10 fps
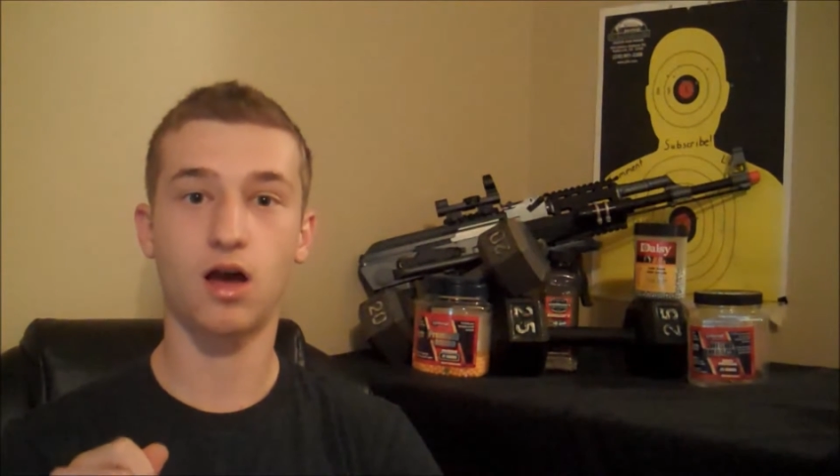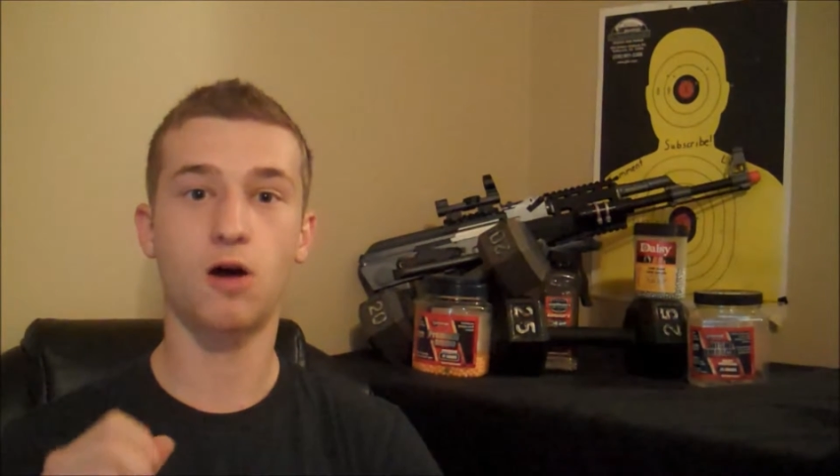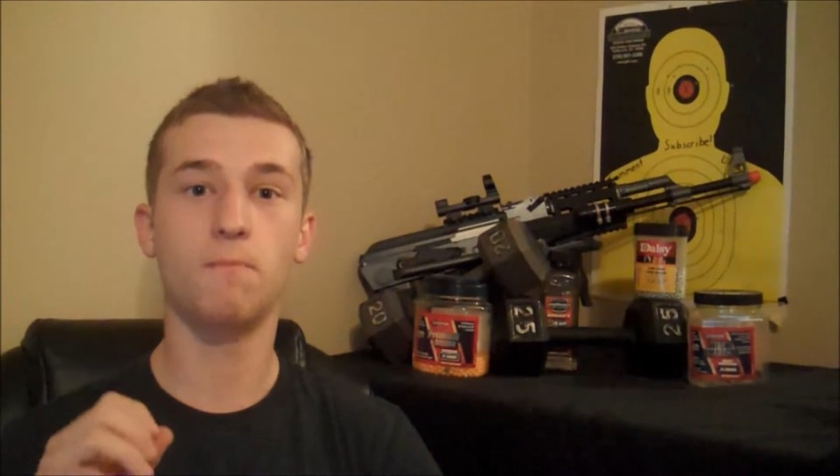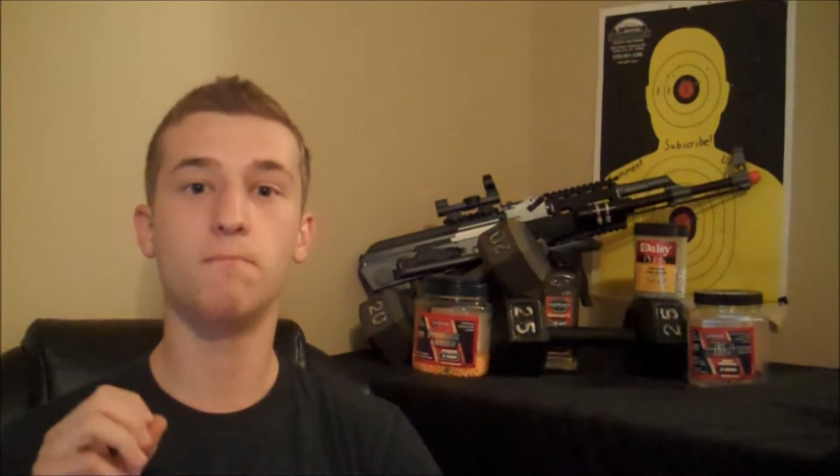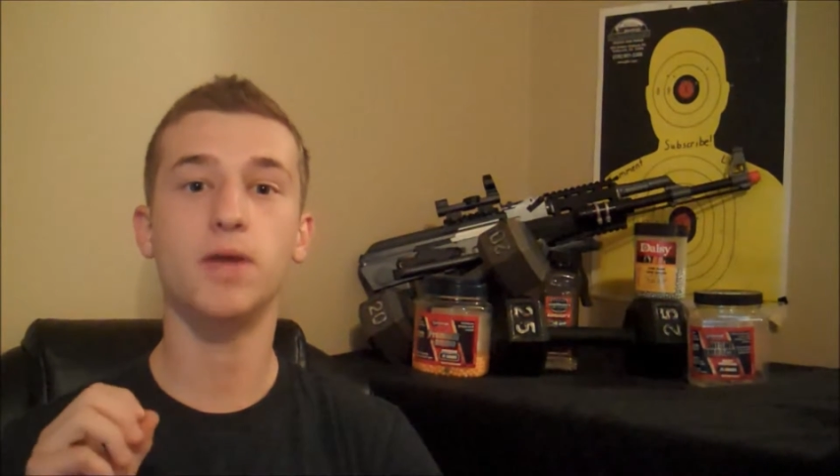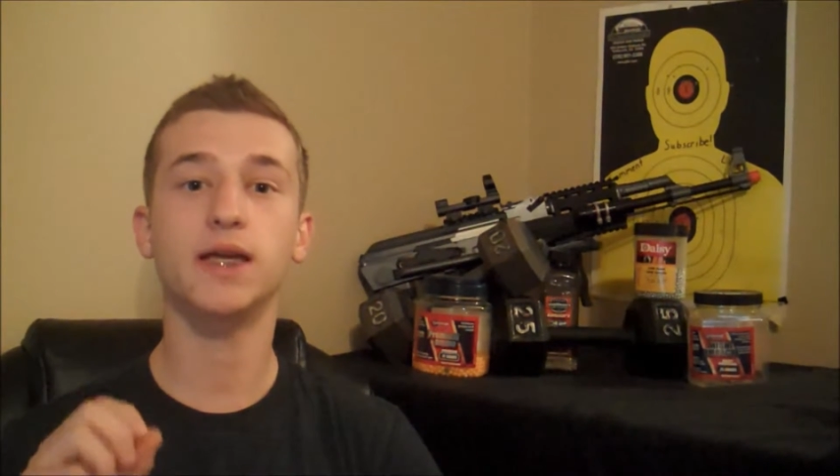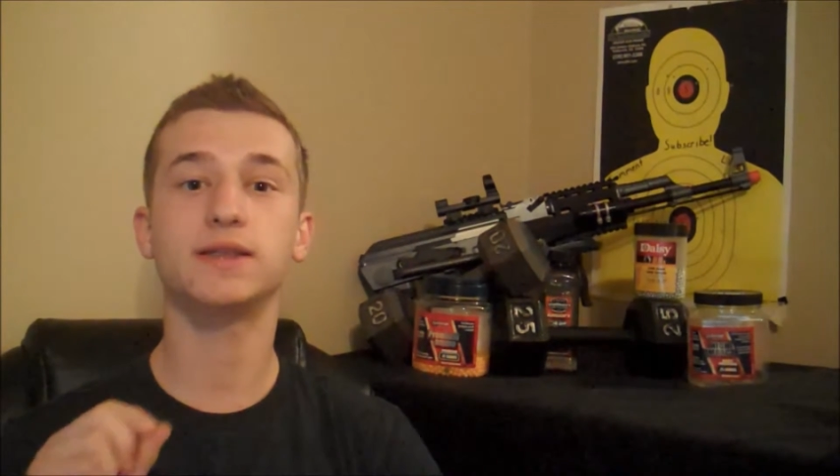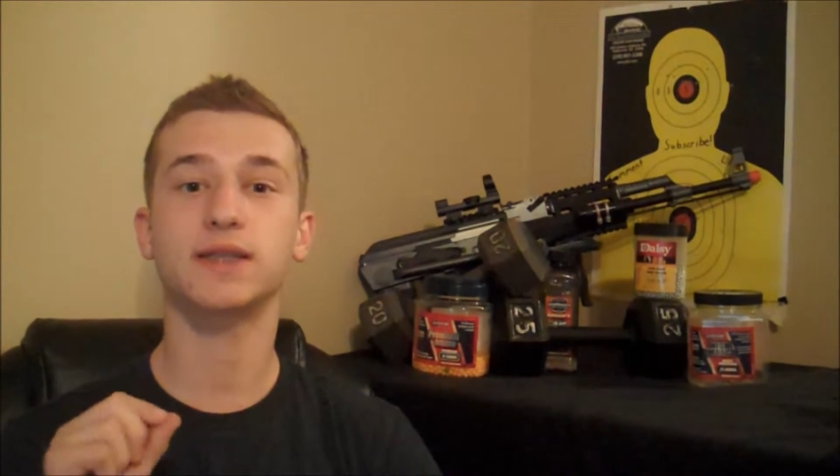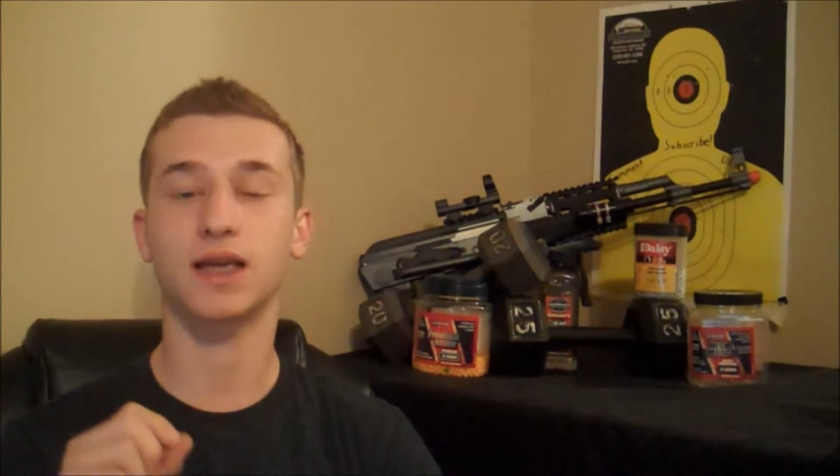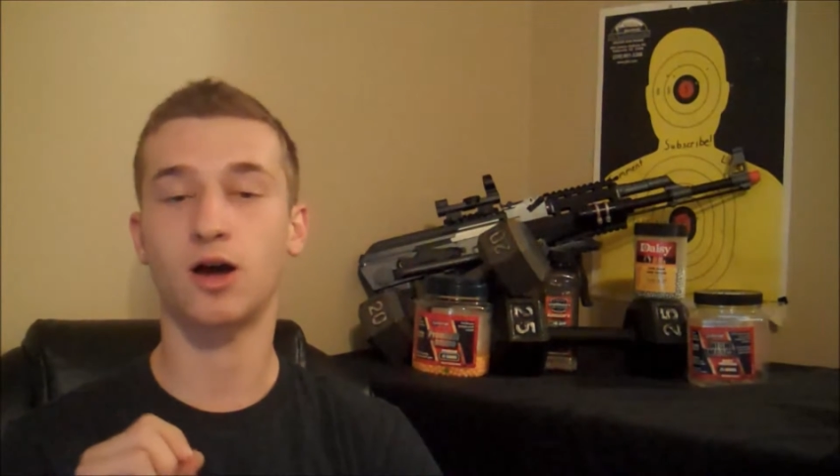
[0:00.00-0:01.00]

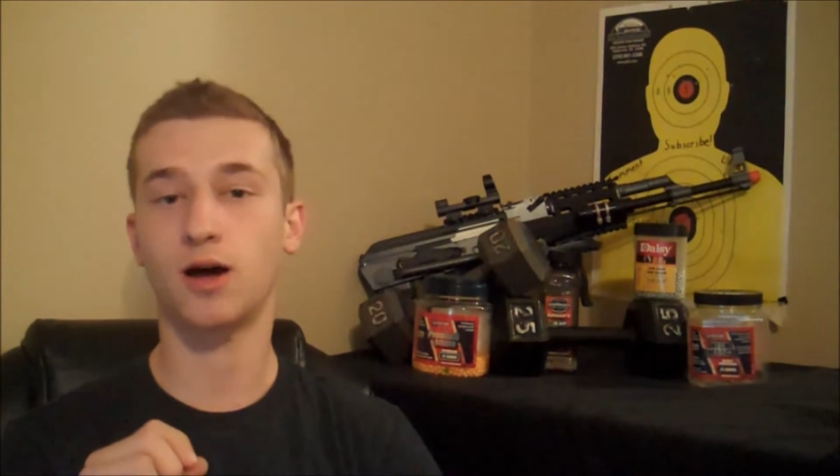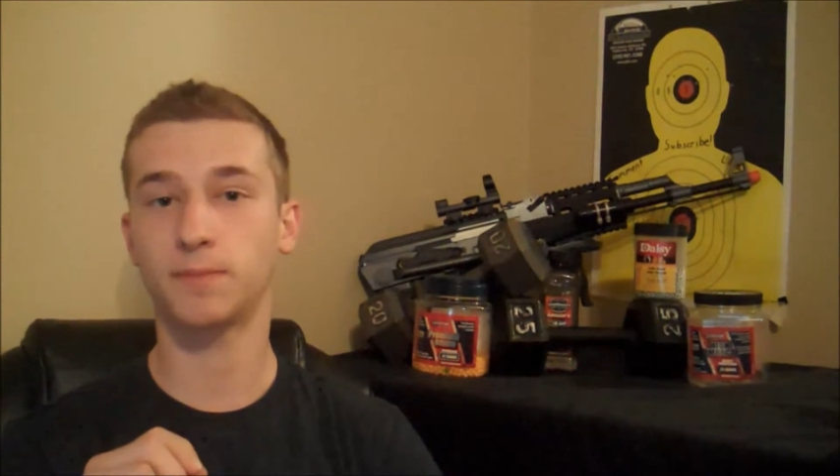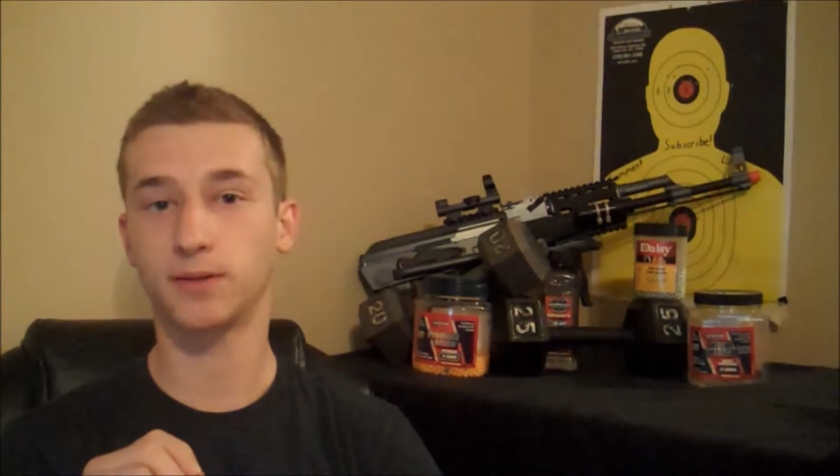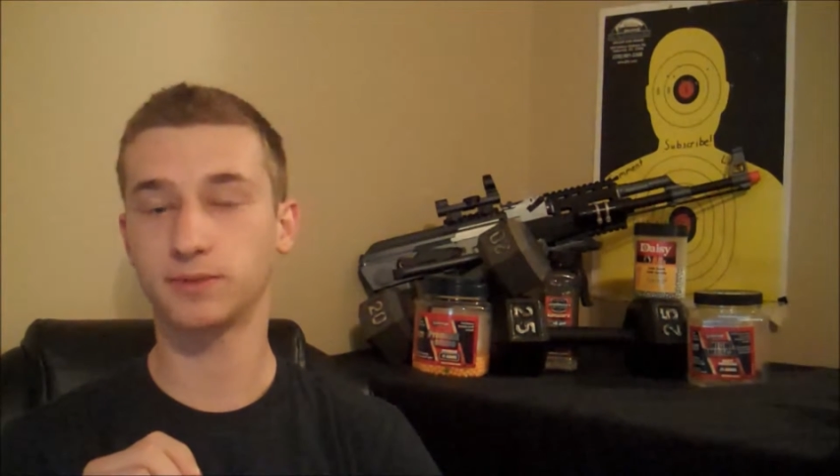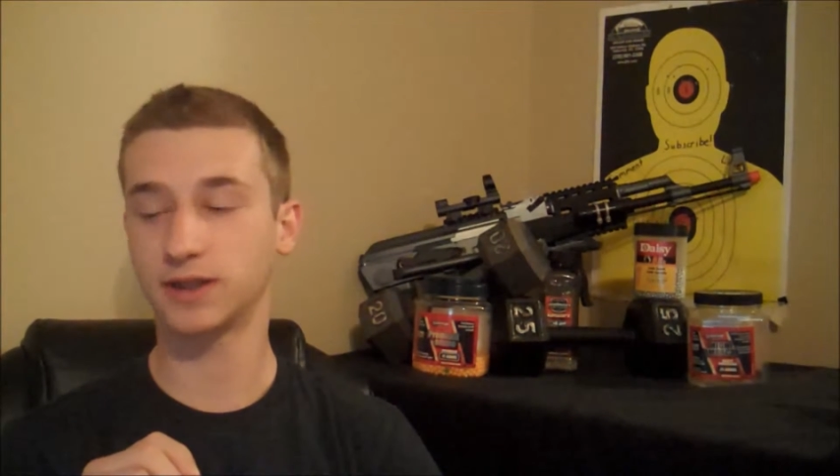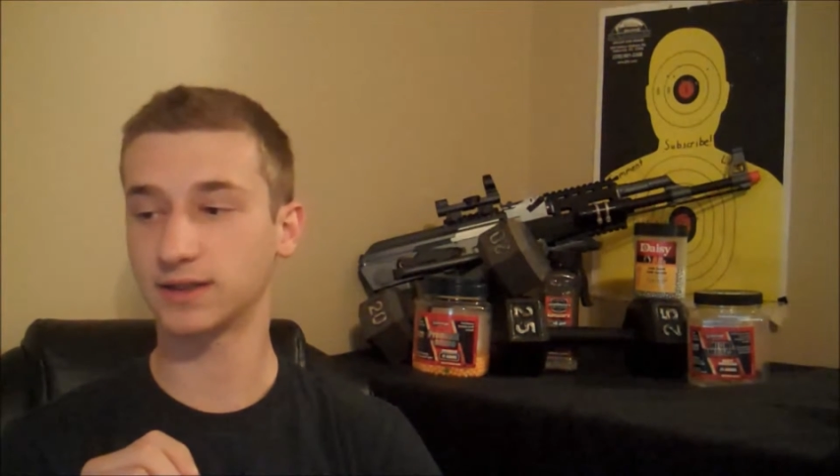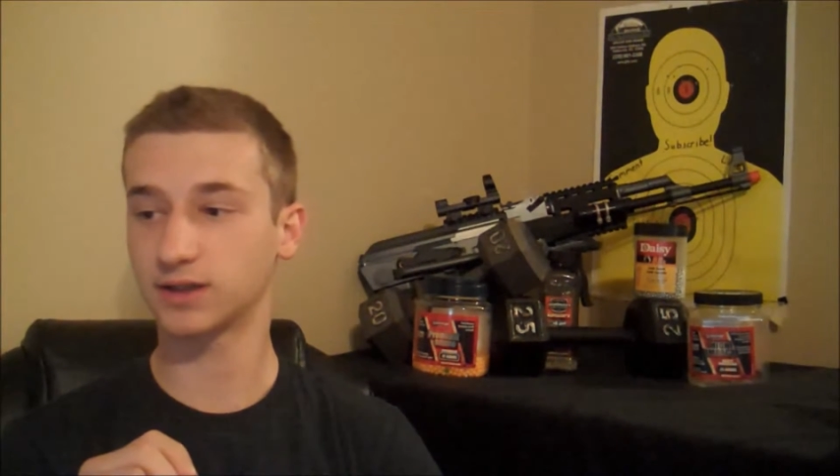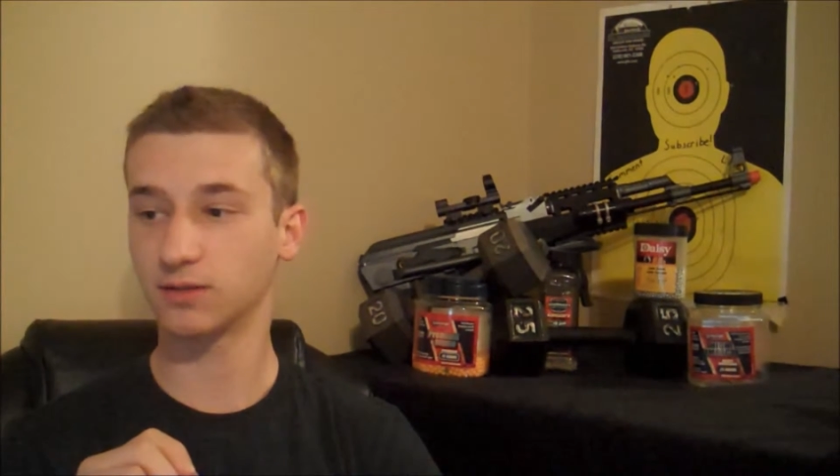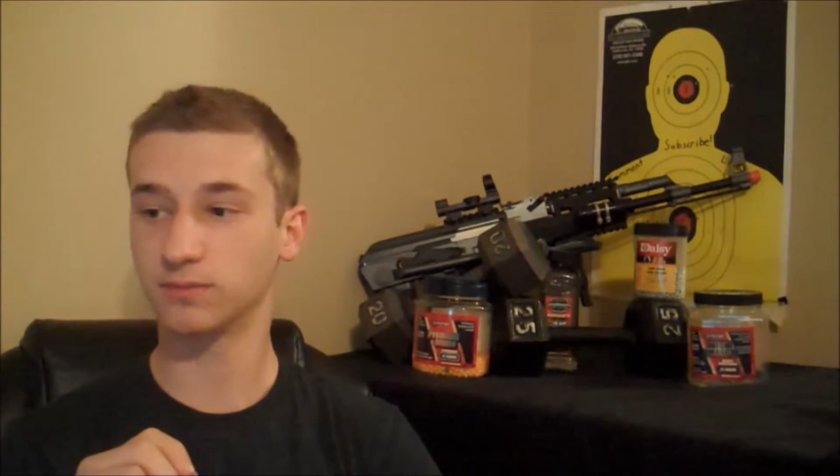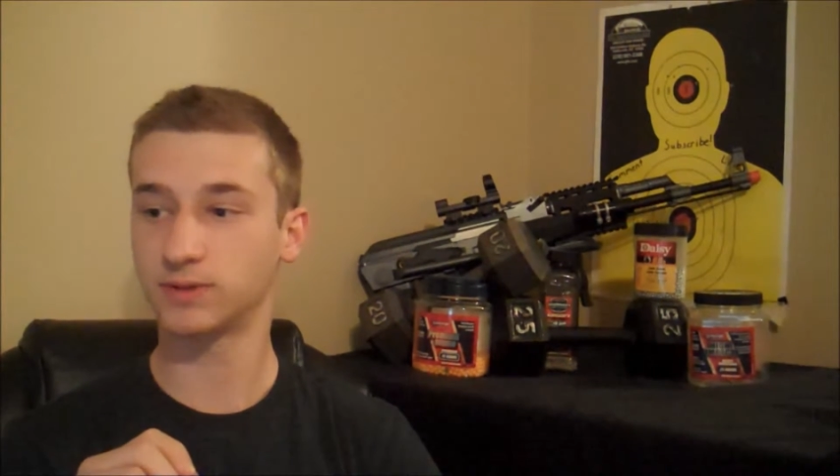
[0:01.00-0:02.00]
amazing hop-up
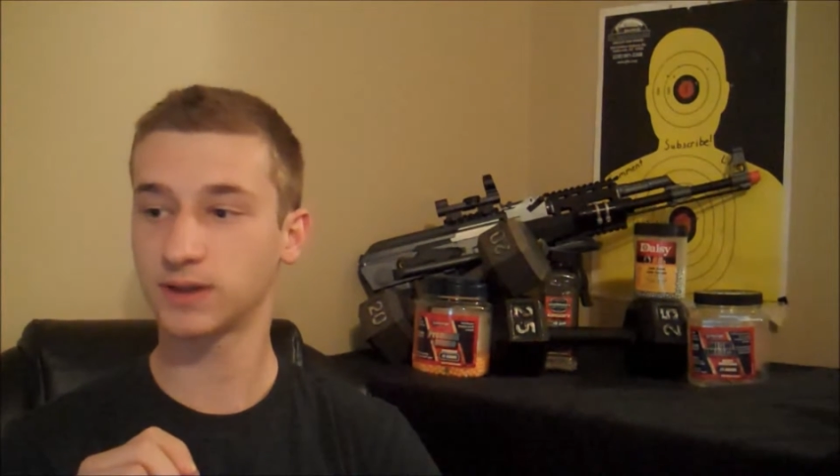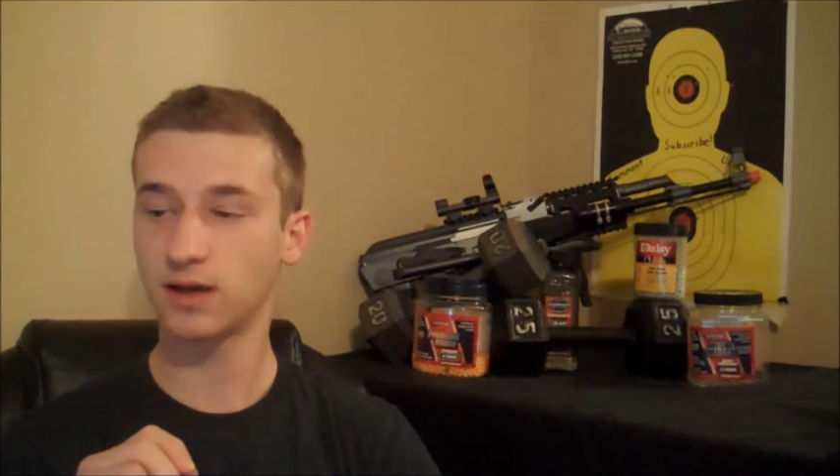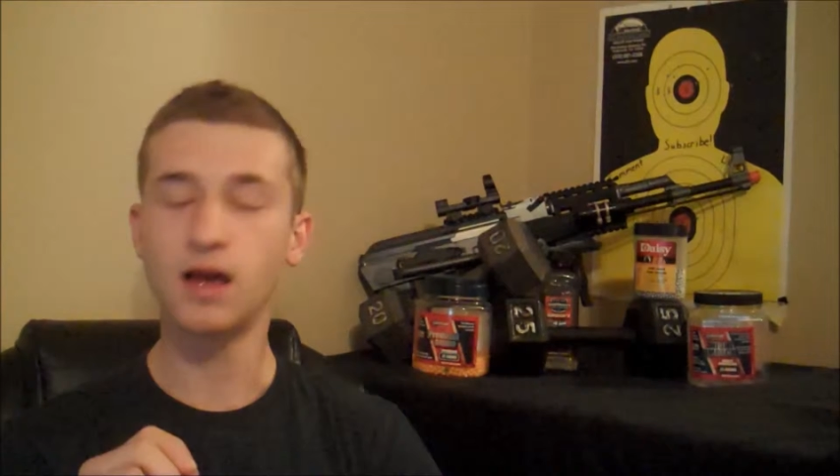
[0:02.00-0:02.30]
systems.